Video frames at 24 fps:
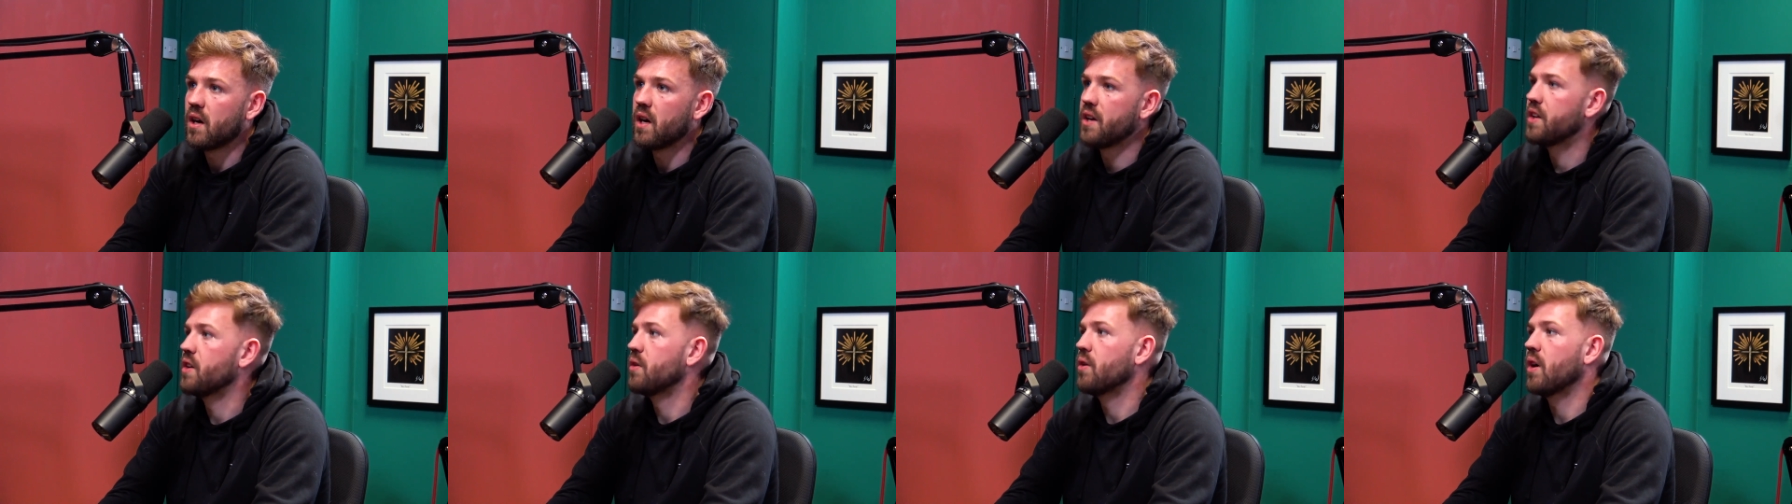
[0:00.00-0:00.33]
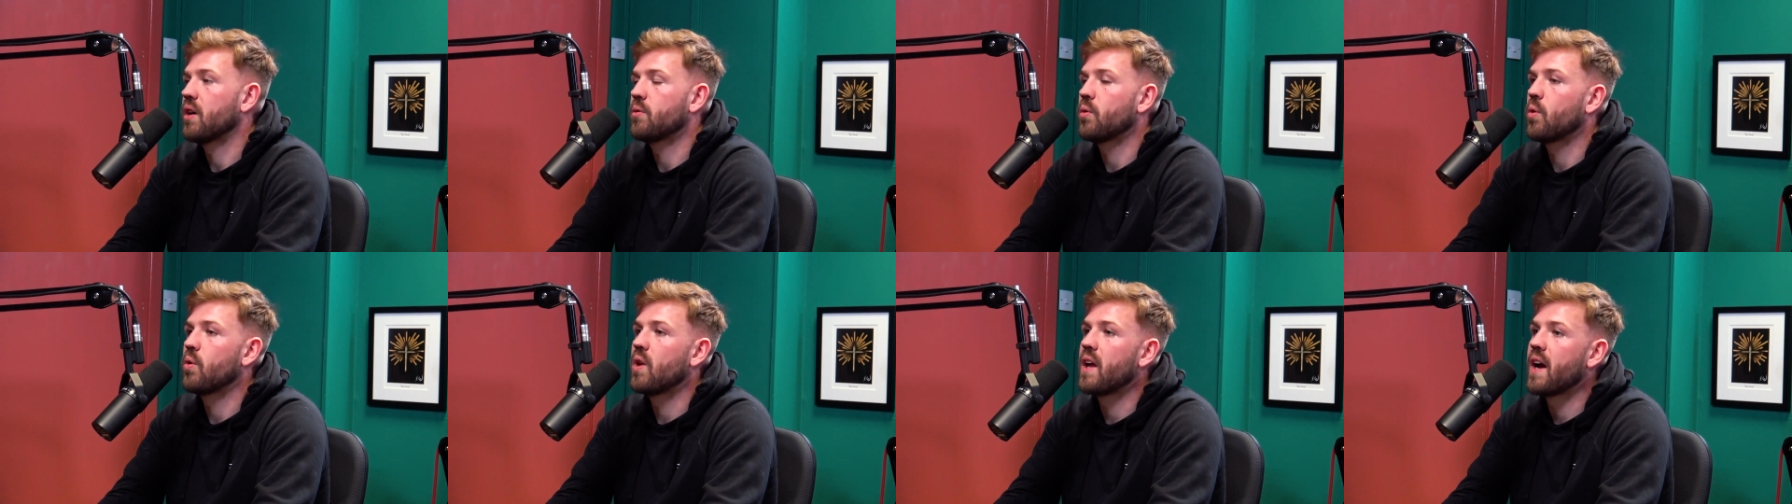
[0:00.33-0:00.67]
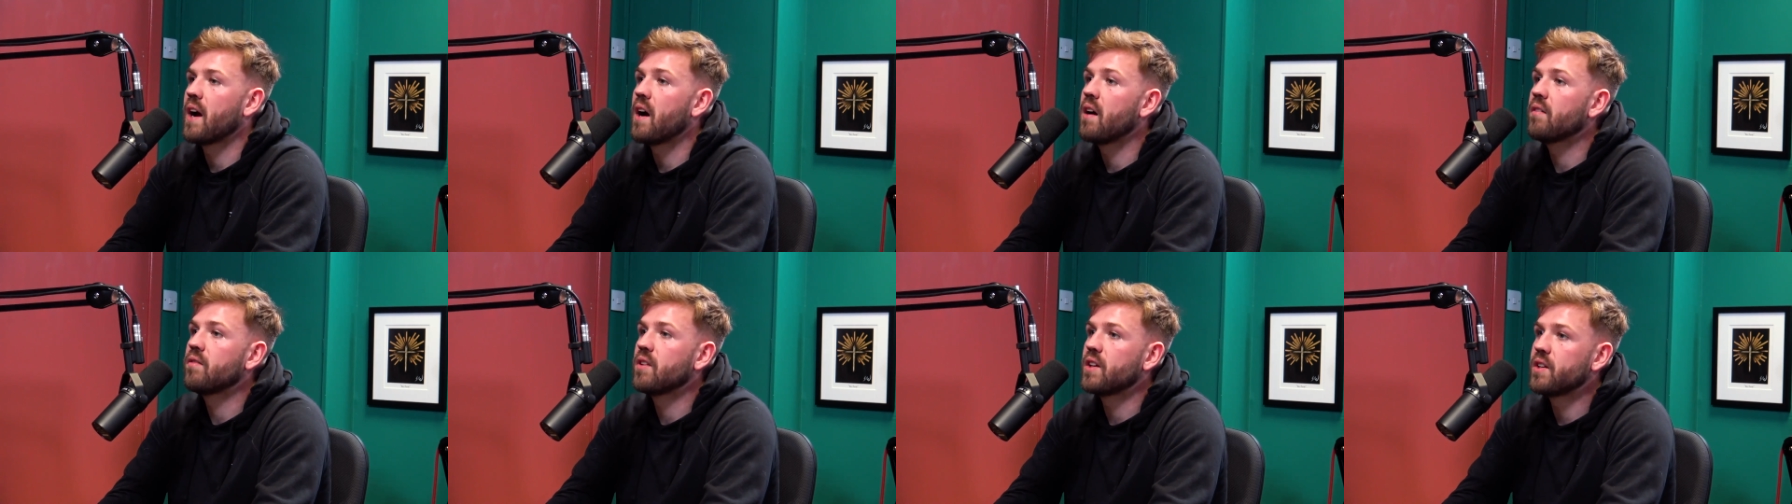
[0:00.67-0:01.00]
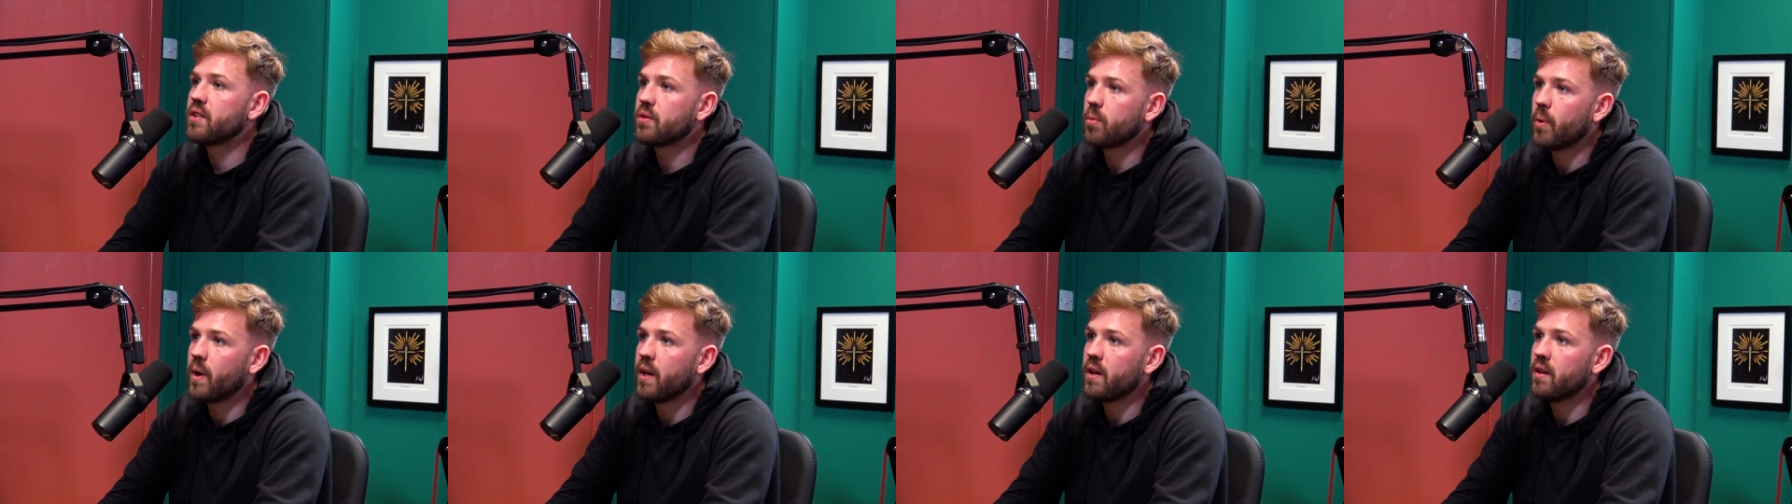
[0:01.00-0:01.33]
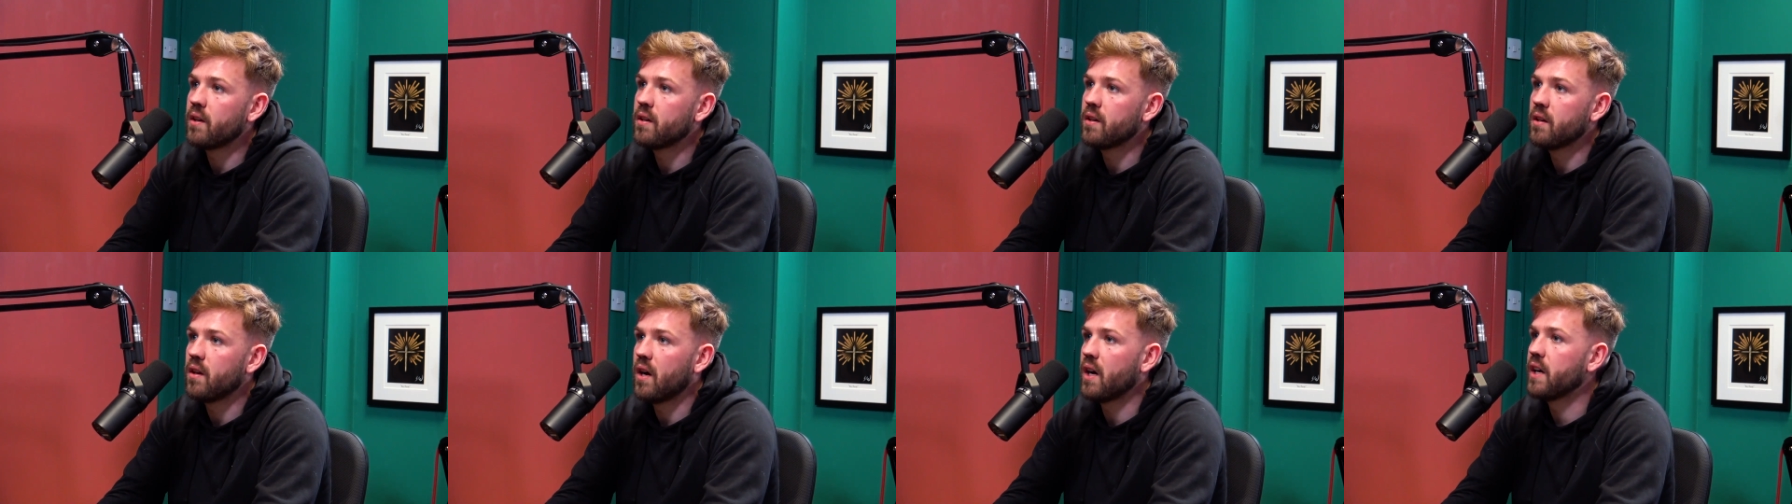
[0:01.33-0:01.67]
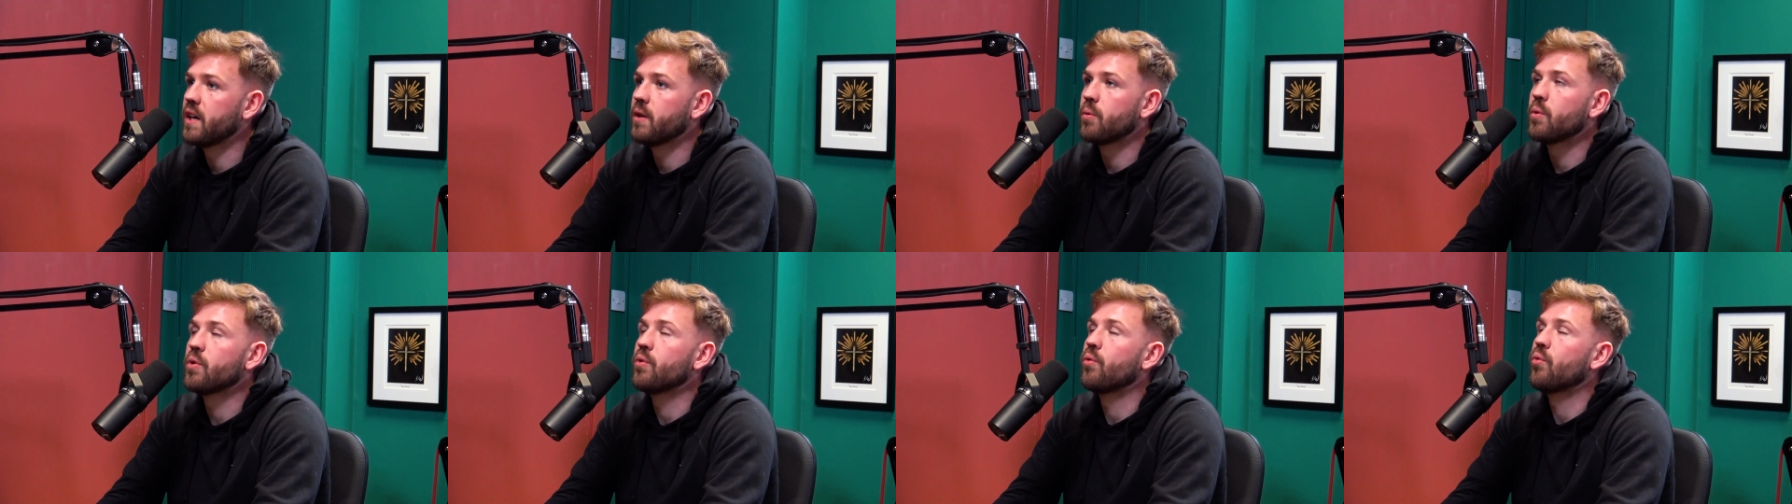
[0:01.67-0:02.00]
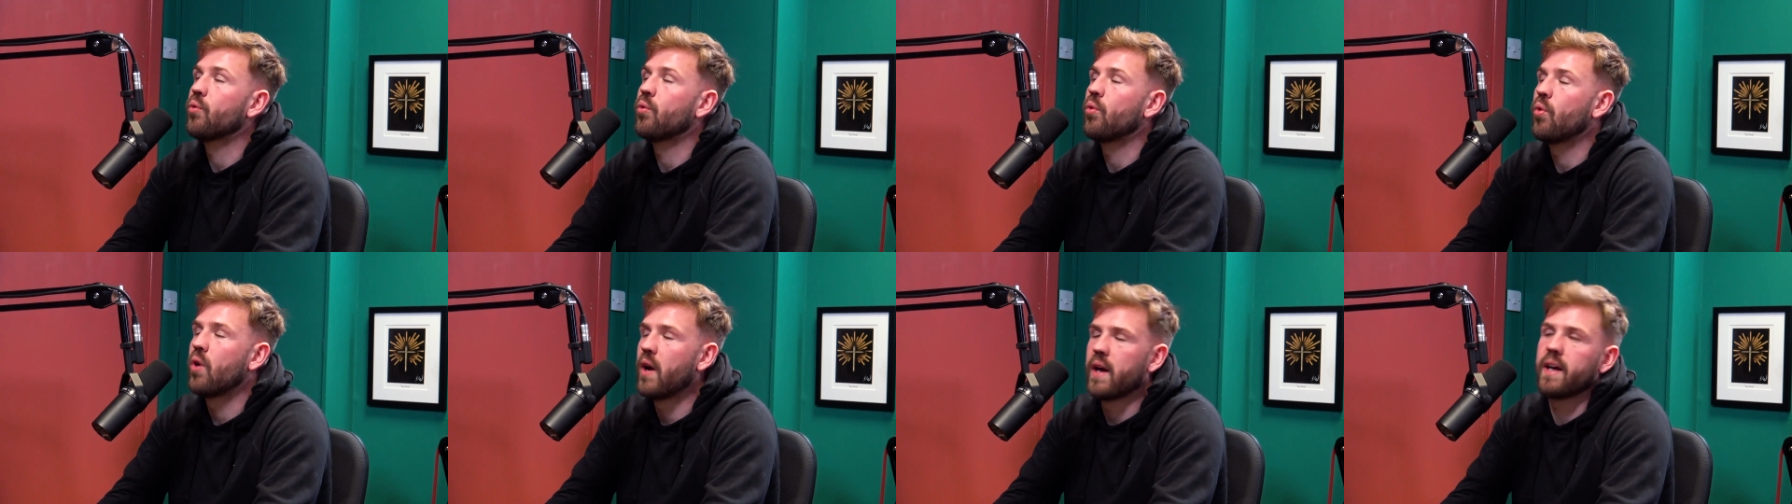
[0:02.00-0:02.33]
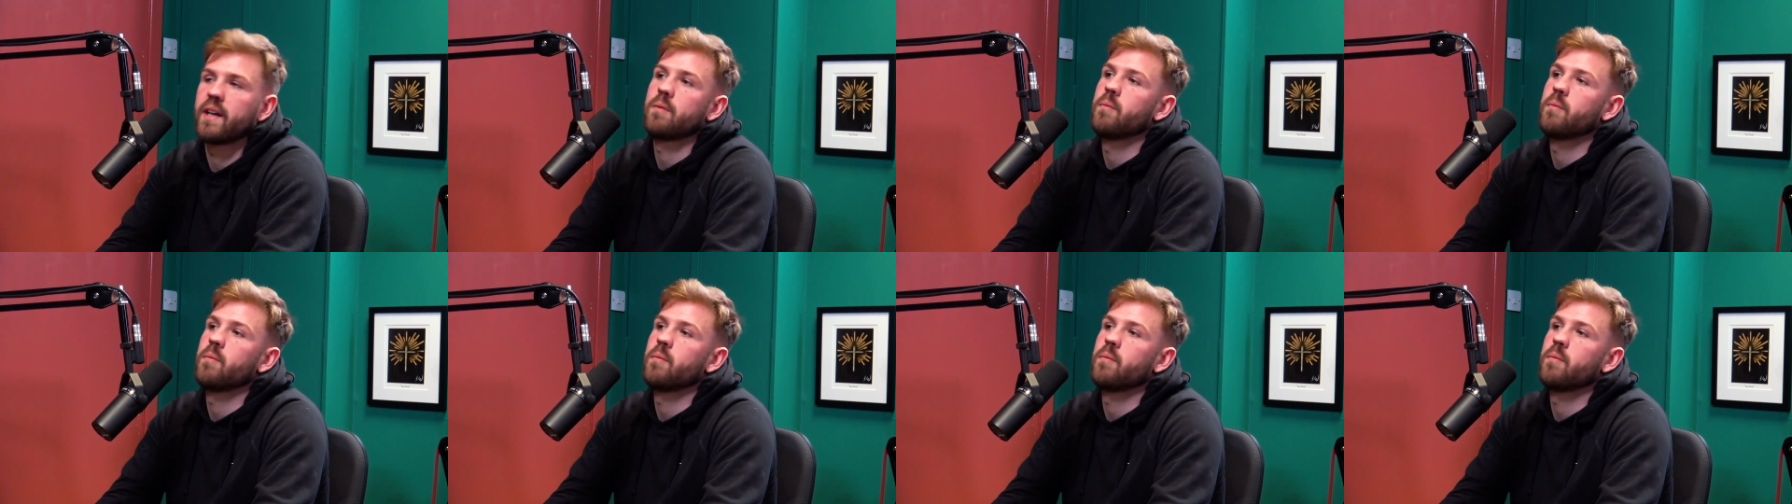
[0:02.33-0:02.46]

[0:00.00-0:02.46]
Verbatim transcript: I know. I'd only have like 20 and it would wreck